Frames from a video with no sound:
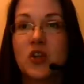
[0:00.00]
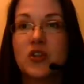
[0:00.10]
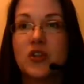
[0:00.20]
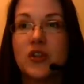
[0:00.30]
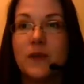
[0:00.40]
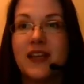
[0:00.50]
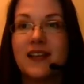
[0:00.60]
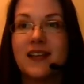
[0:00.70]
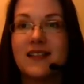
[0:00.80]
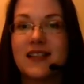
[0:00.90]
to be
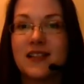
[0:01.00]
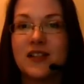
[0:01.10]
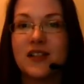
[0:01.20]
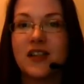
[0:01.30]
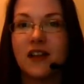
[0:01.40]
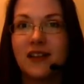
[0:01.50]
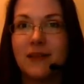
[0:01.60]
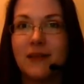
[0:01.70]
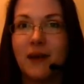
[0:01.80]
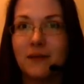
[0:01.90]
considered highly
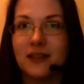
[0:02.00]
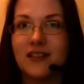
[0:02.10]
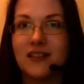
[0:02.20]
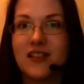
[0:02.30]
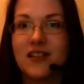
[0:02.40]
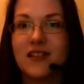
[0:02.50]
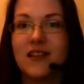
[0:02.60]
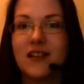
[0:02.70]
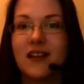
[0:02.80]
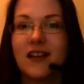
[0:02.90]
published,
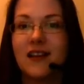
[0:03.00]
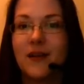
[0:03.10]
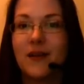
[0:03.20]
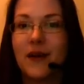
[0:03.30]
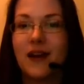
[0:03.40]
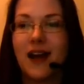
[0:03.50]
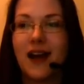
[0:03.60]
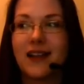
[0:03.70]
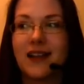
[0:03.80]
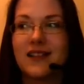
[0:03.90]

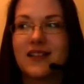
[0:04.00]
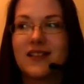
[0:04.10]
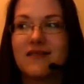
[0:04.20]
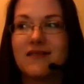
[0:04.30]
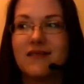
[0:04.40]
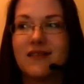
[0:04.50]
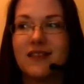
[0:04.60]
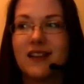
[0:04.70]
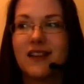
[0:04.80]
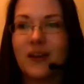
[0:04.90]
and
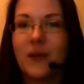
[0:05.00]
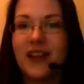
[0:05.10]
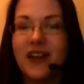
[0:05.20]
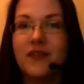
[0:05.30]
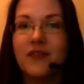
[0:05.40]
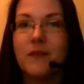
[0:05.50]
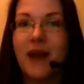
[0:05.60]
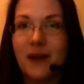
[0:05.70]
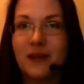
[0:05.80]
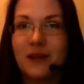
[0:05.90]
there'll be enough
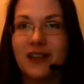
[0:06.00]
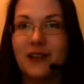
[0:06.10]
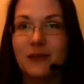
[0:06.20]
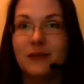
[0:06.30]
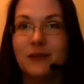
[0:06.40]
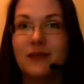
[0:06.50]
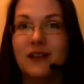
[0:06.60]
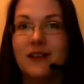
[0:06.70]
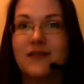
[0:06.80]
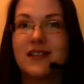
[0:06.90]
about you
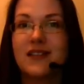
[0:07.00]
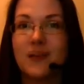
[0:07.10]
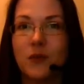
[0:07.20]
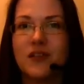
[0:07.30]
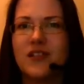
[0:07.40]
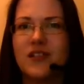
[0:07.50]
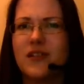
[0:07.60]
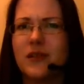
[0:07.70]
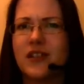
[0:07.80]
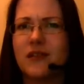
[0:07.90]
for someone to
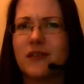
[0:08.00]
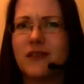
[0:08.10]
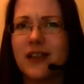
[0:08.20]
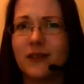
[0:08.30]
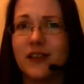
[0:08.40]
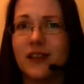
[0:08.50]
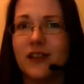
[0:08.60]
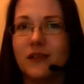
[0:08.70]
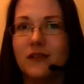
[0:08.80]
do a degree on you.